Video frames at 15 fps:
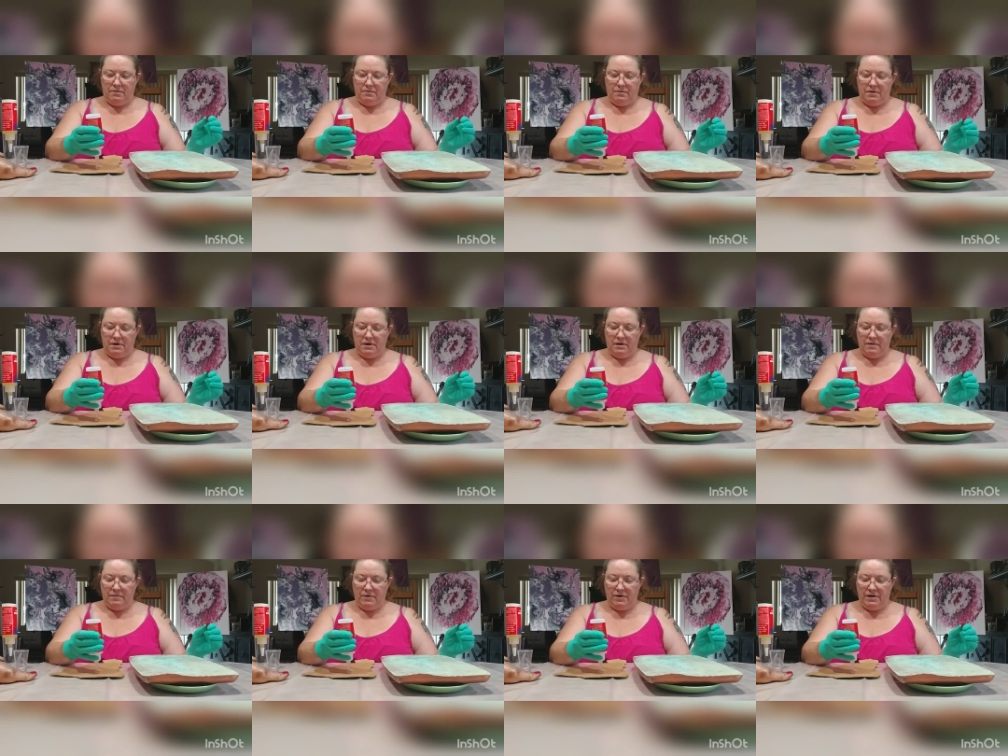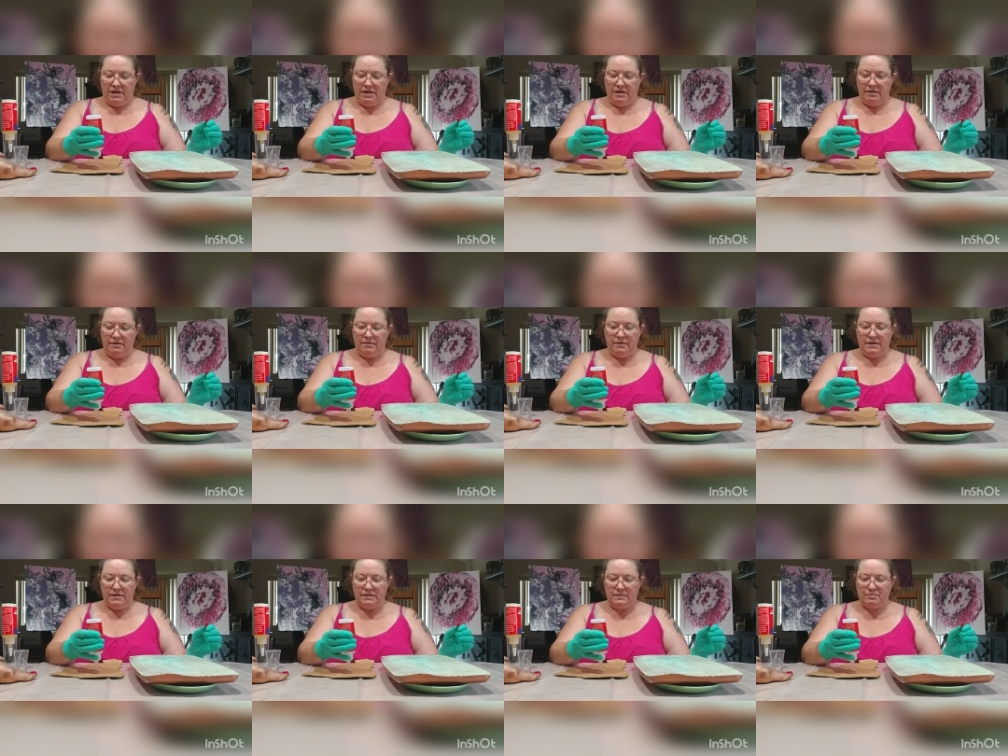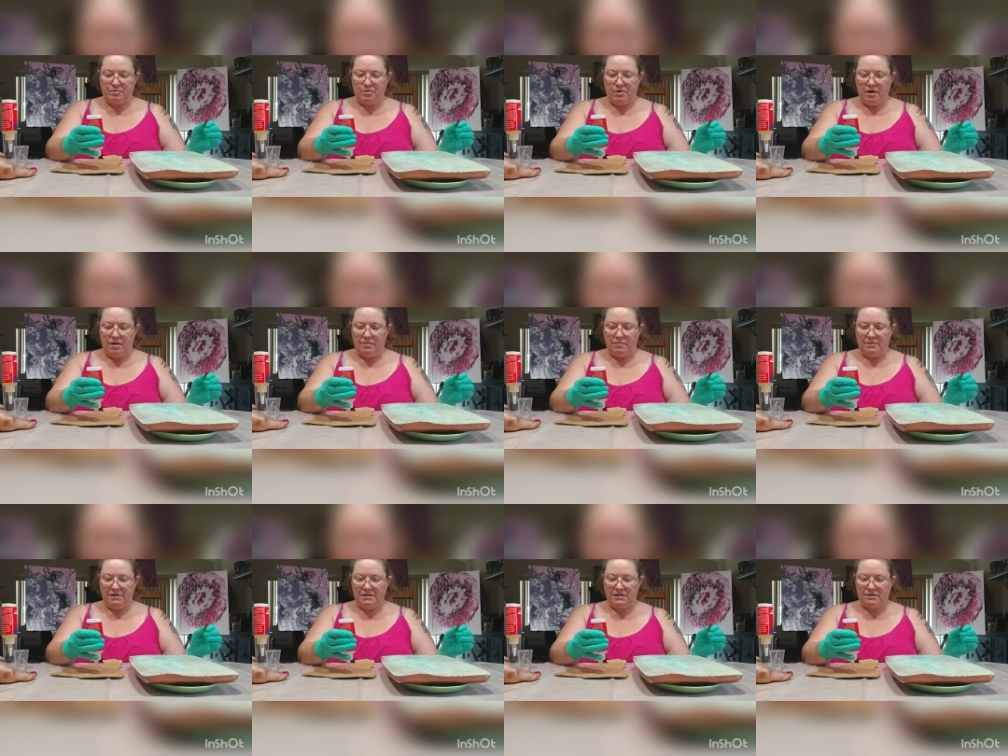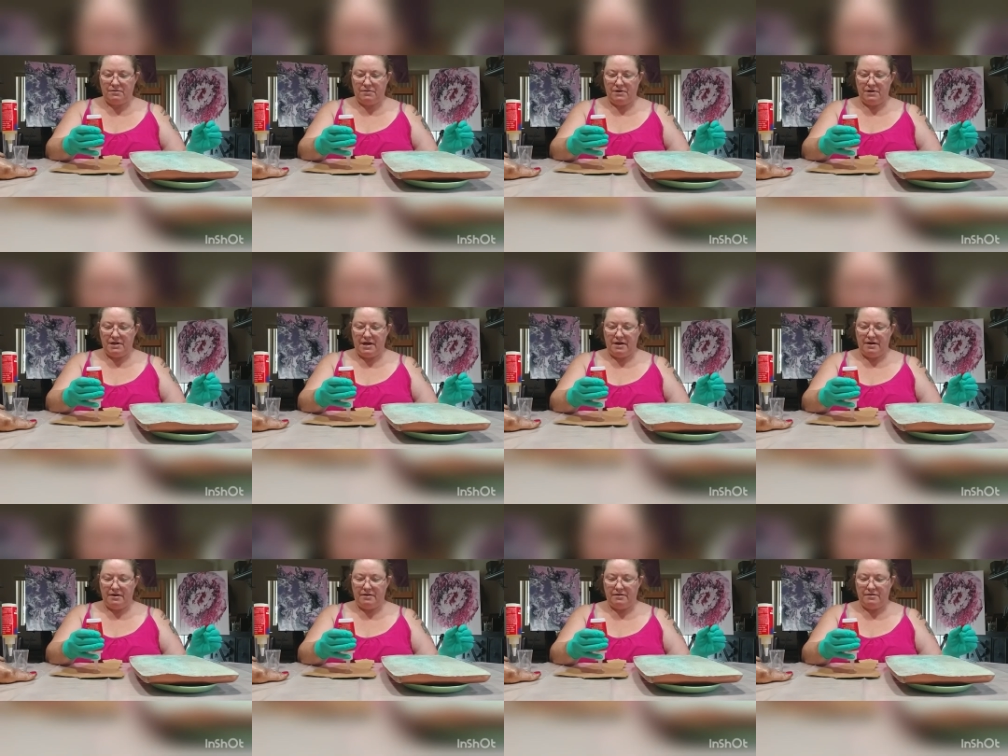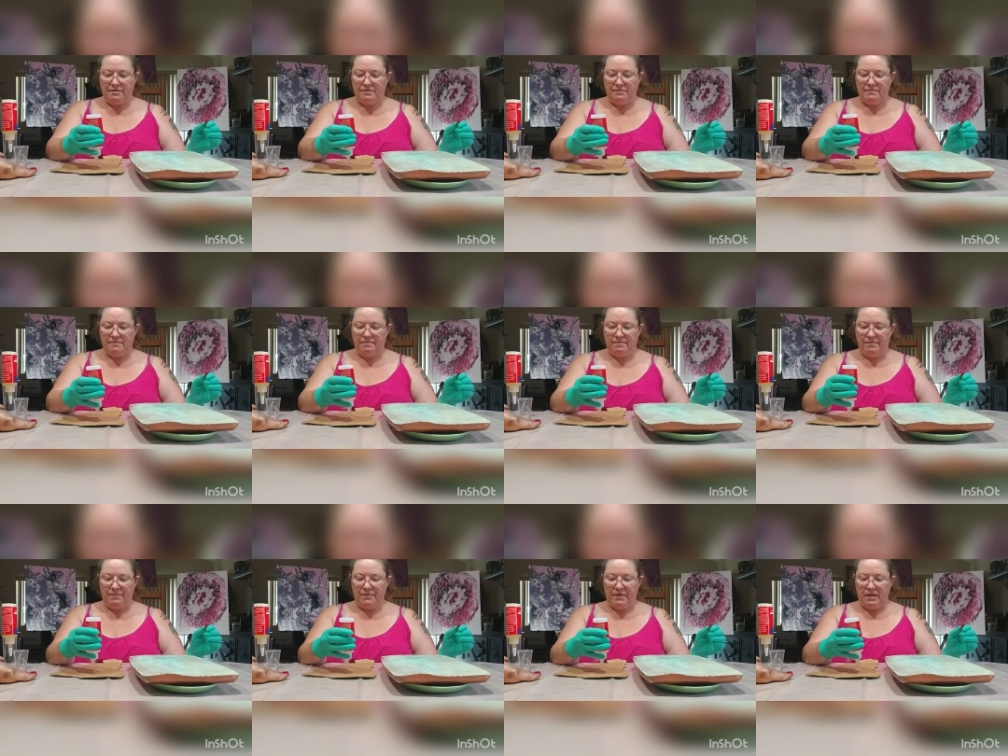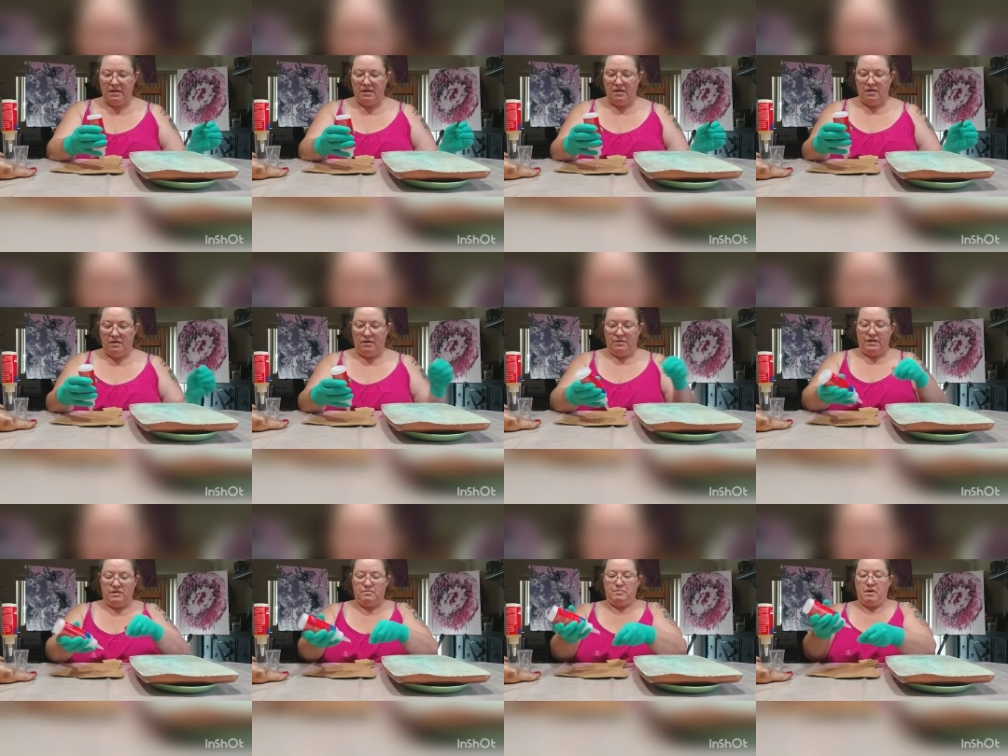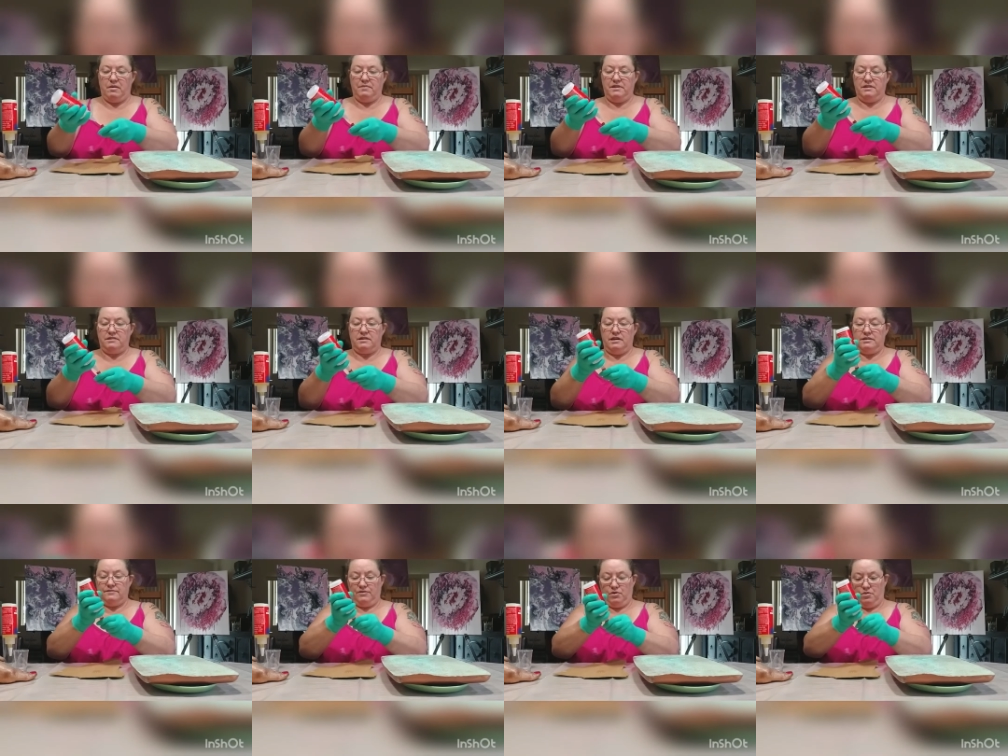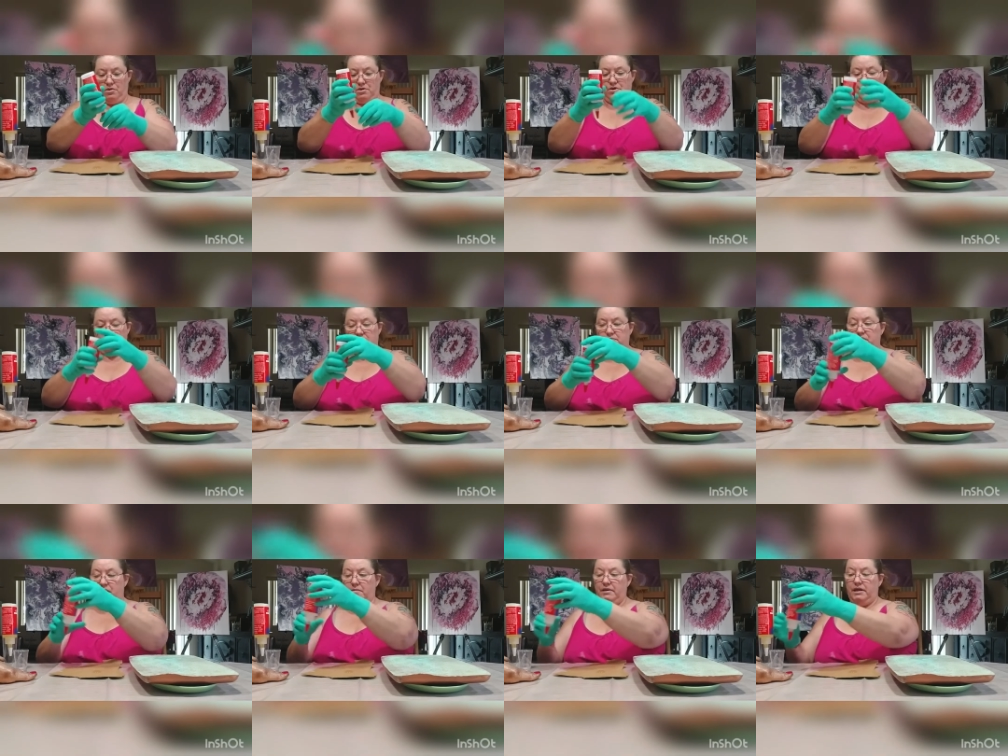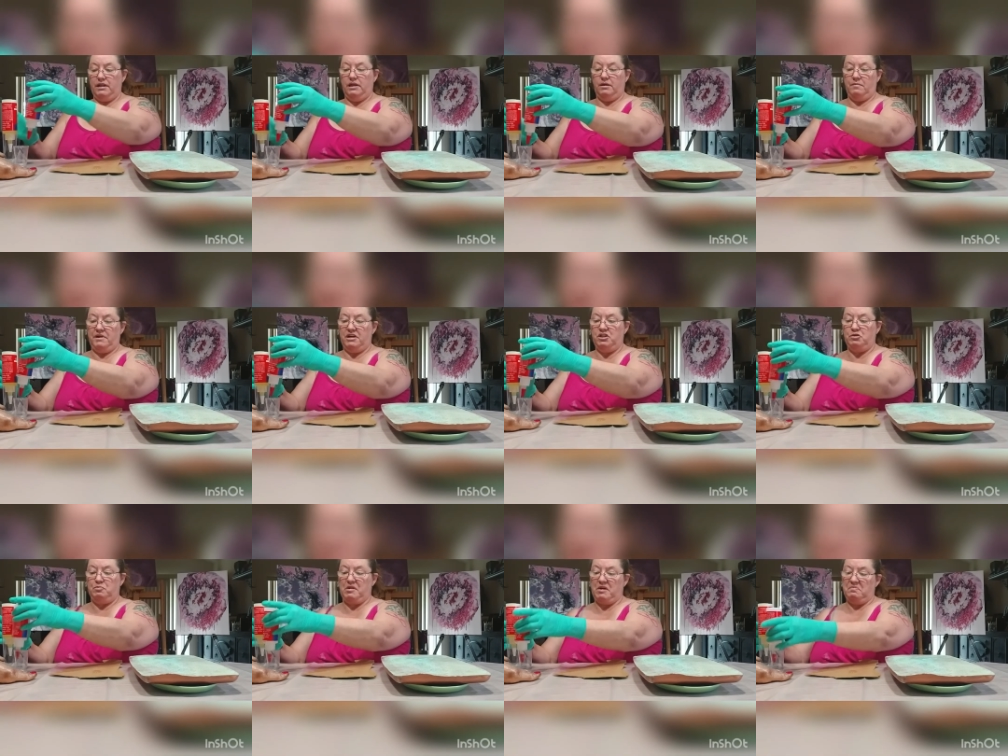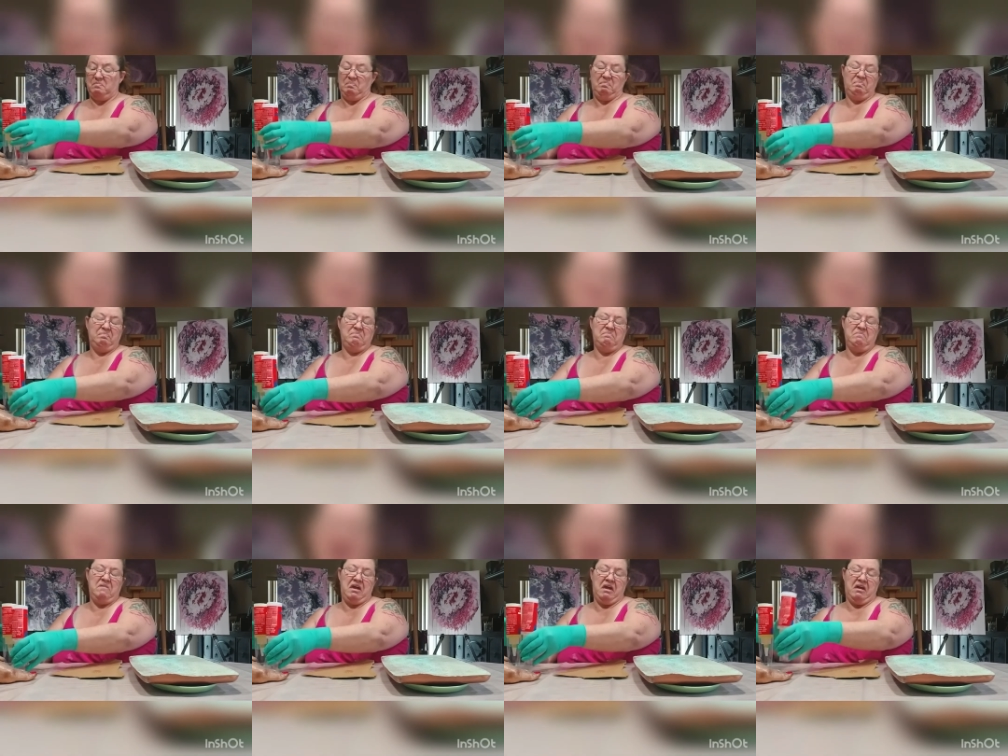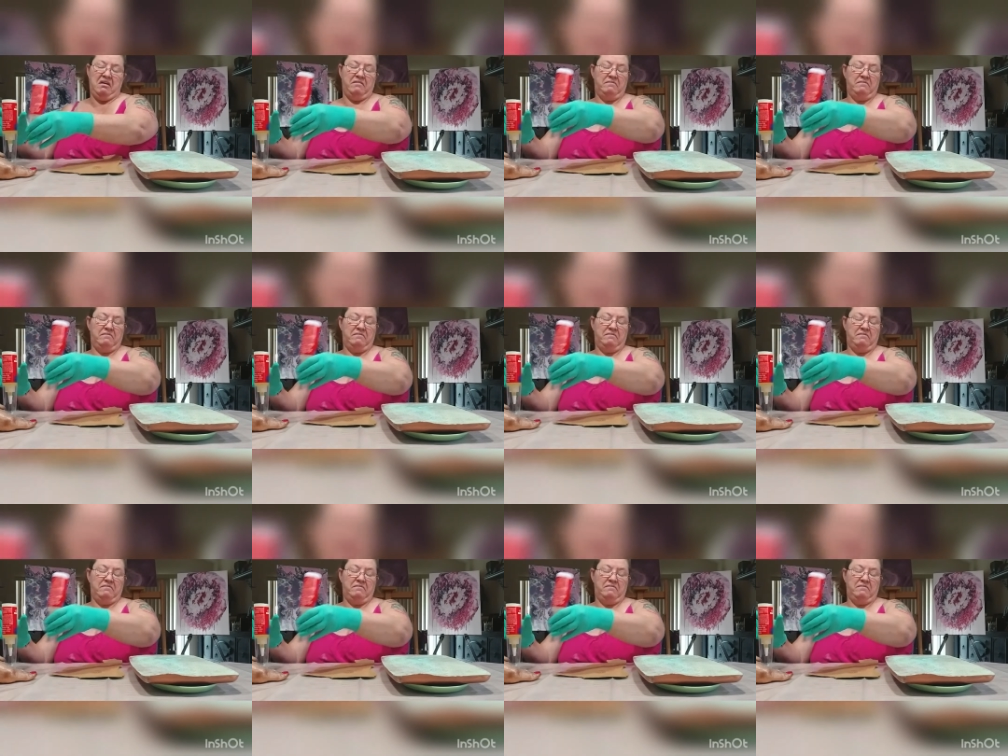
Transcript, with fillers: what I'm going to do is probably squirt out, well, that's probably the size of a quarter. That's probably a little much, but meh.